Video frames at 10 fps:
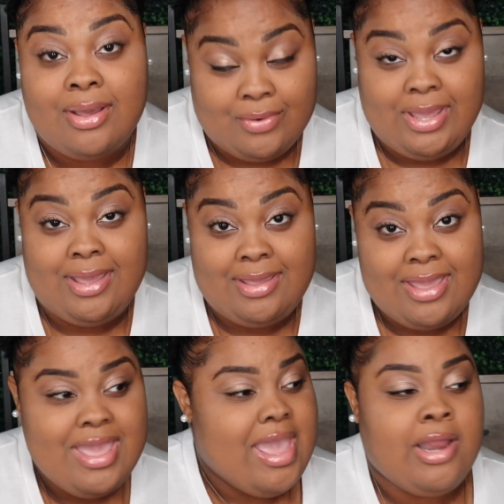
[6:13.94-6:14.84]
Okay,
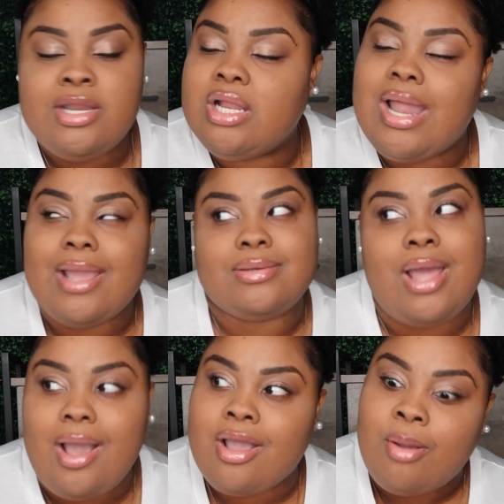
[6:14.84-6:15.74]
and they're like,
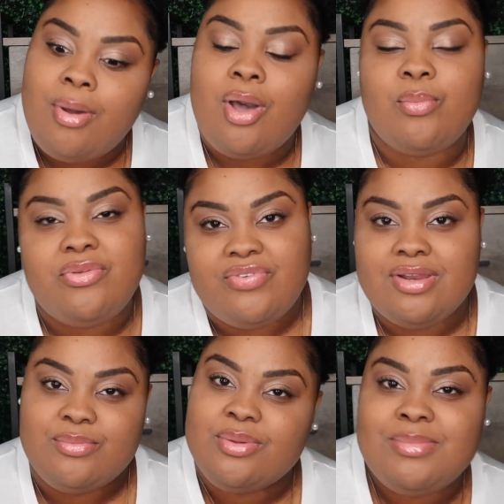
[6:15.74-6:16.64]
nah, come on, we
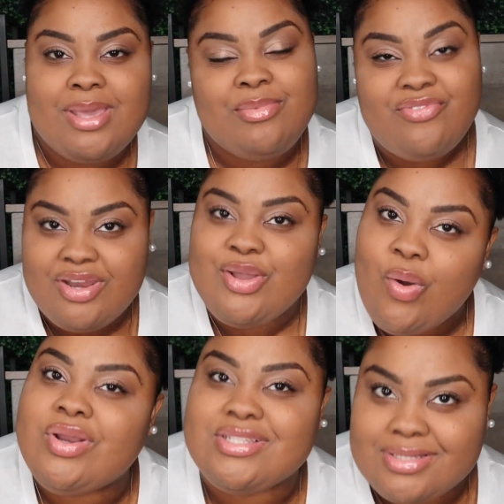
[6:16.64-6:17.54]
finna, we man, we finna
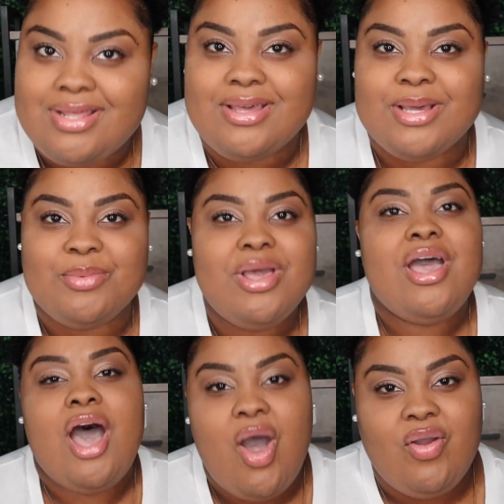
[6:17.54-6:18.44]
go in this club.
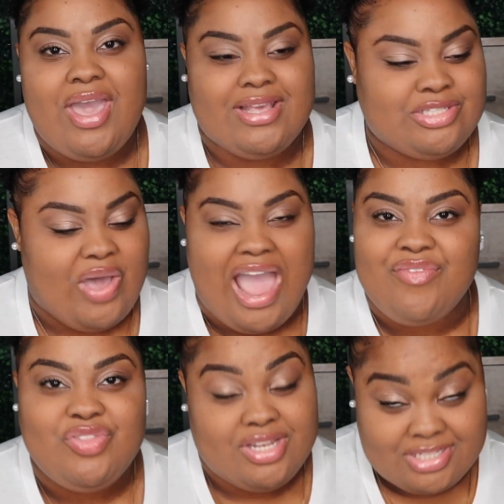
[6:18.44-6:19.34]
Okay, so
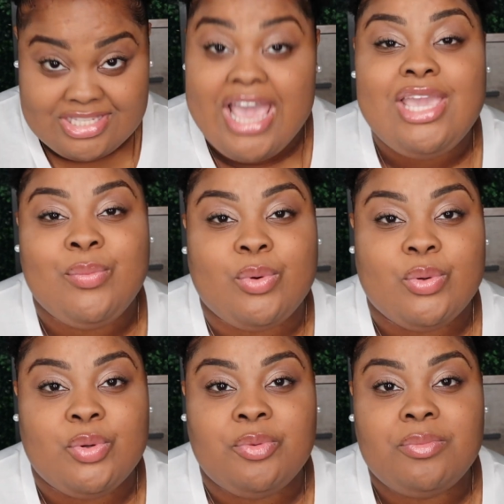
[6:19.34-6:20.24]
after the second
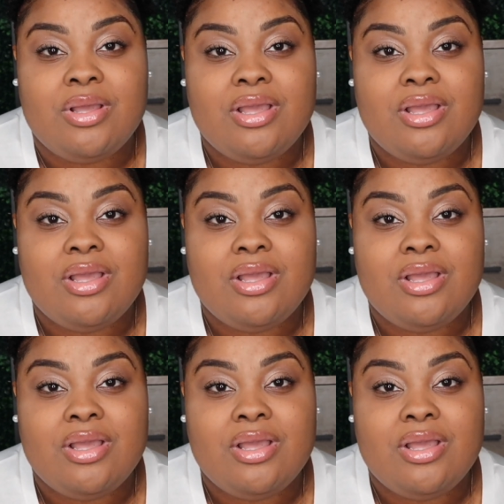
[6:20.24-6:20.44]
room,